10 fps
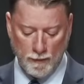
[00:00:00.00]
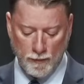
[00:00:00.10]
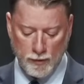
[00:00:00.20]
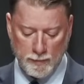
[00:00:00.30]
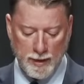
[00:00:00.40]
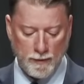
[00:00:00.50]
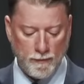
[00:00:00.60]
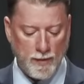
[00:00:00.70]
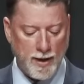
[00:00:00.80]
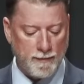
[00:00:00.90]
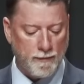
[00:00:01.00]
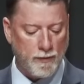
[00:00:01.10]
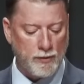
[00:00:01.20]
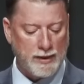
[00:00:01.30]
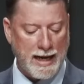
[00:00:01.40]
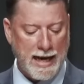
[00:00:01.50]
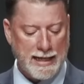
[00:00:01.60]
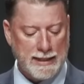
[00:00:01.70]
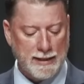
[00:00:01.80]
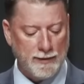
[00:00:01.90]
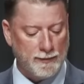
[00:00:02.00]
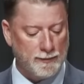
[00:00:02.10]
First Peter 5 and verse 8.